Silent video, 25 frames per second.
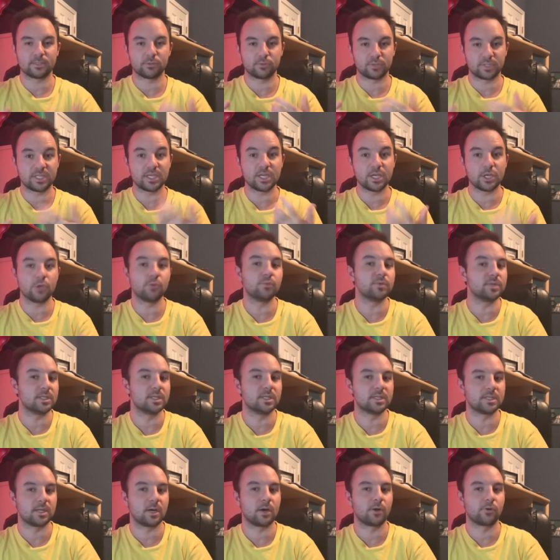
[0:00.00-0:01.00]
they're seeing you as
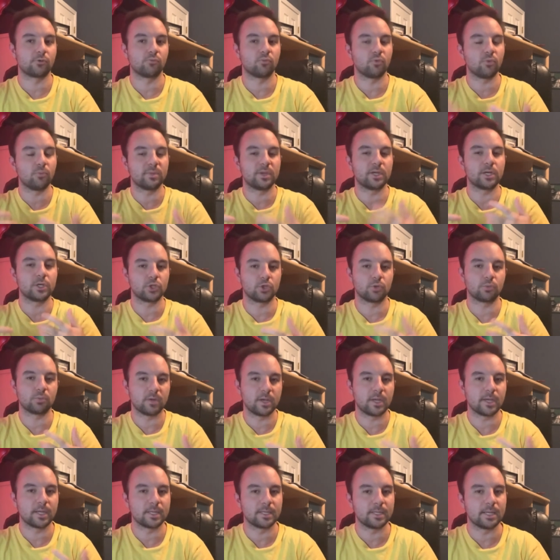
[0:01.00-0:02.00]
dishonorable because you're
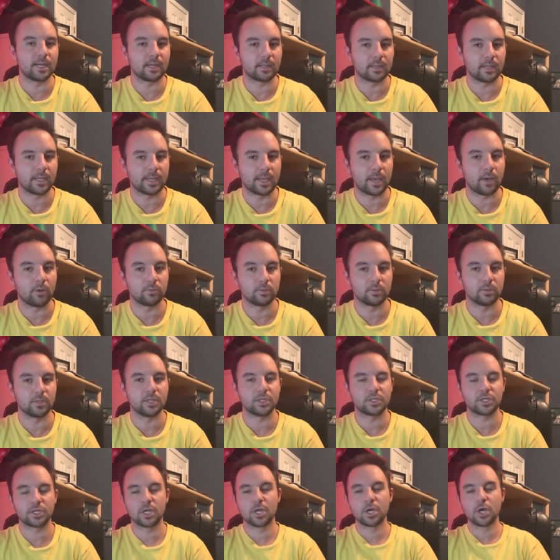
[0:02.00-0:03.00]
playing a deck like
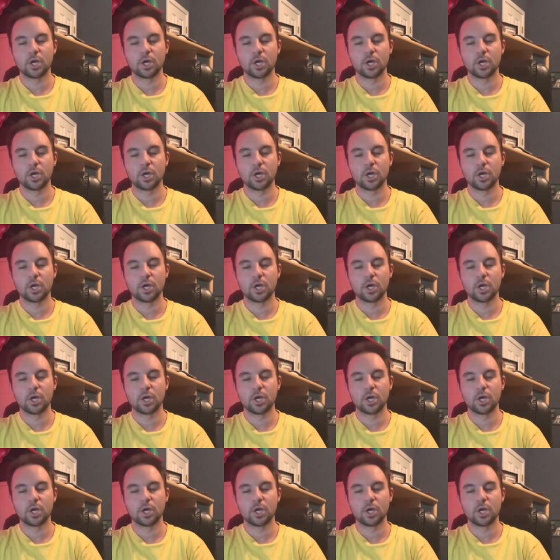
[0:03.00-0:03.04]
Eldlich.